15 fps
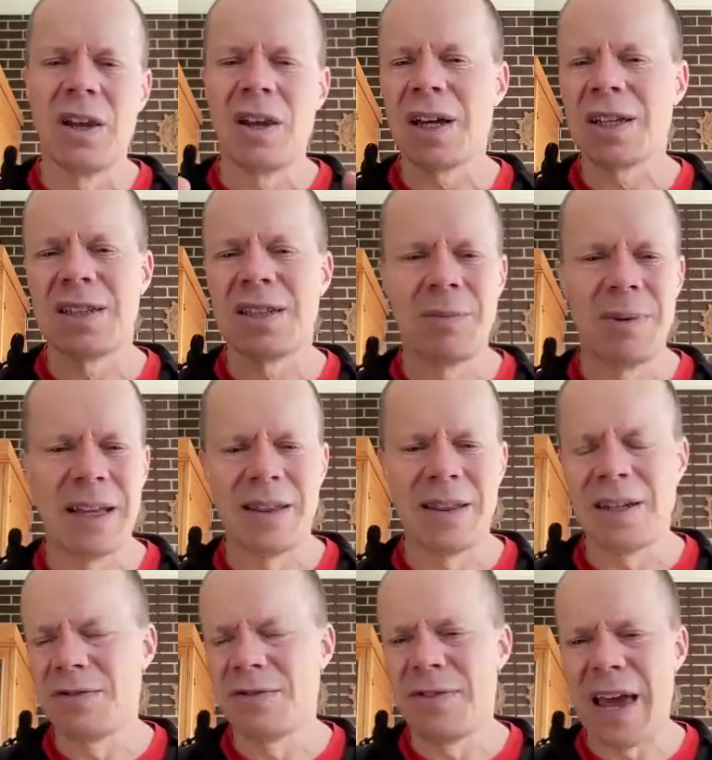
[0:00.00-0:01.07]
Like I said about
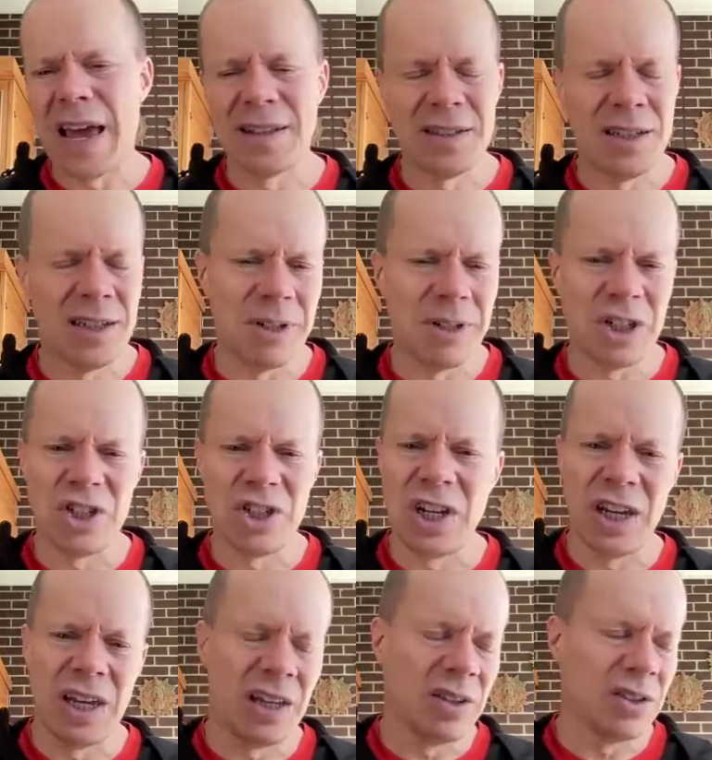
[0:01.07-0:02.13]
these fancy
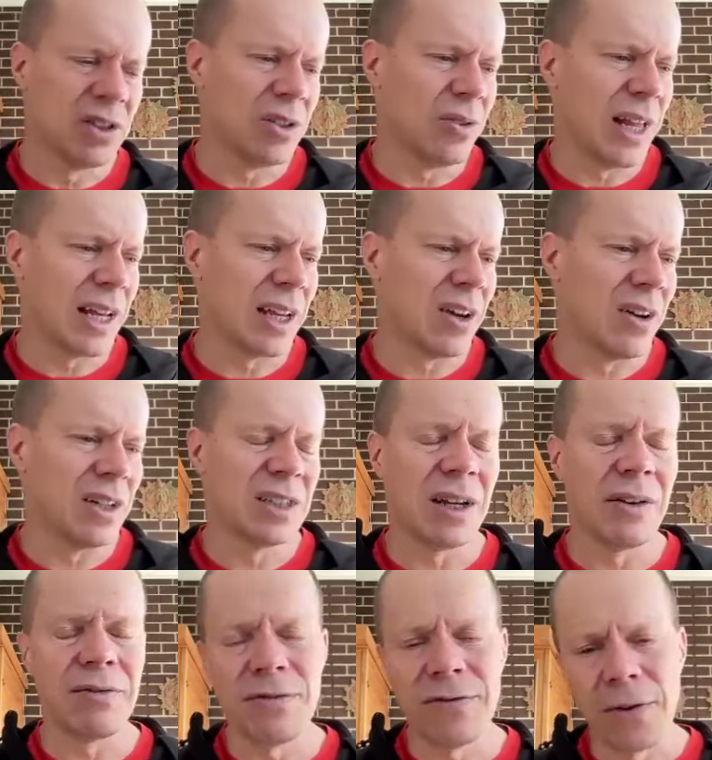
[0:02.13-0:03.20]
machines and all that kind of
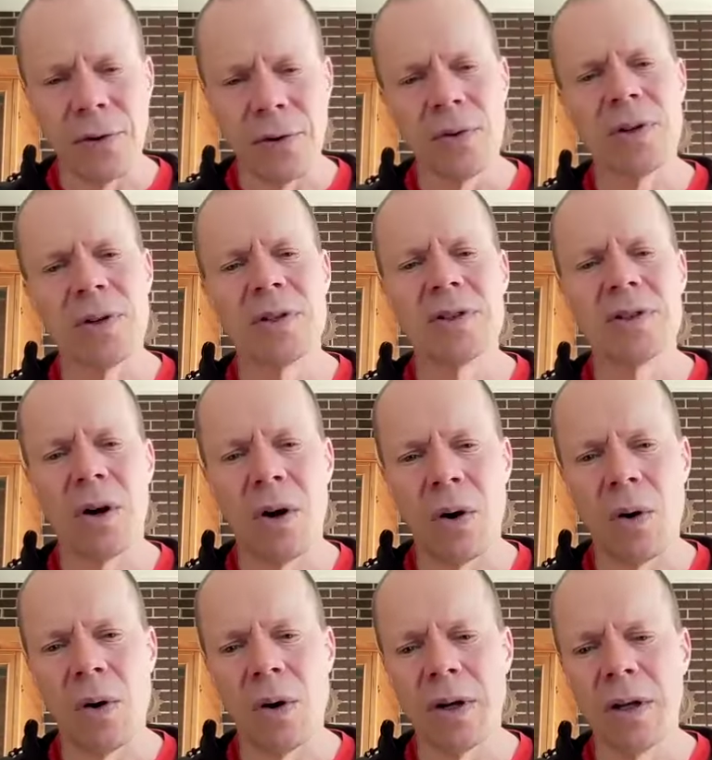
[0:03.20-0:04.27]
stuff. Focus
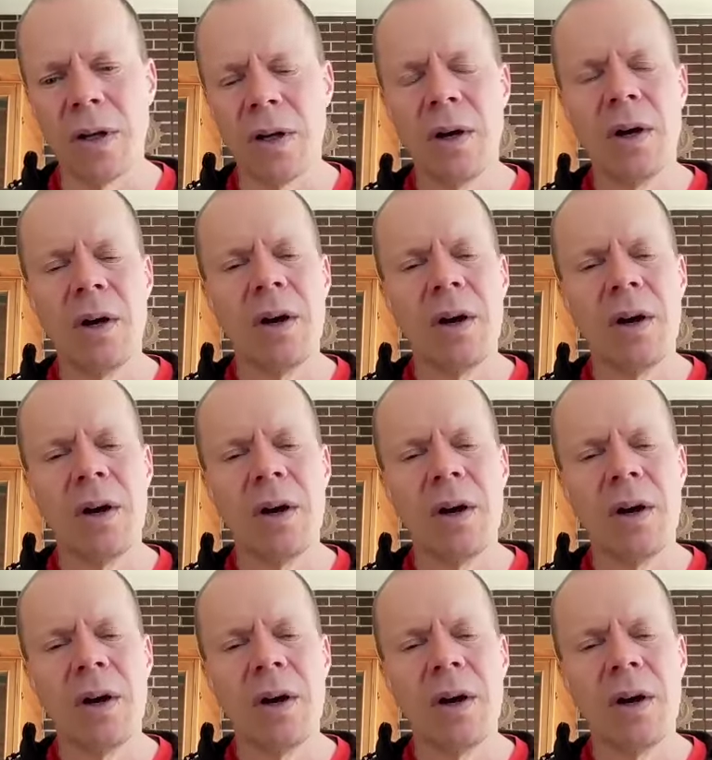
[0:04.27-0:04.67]
on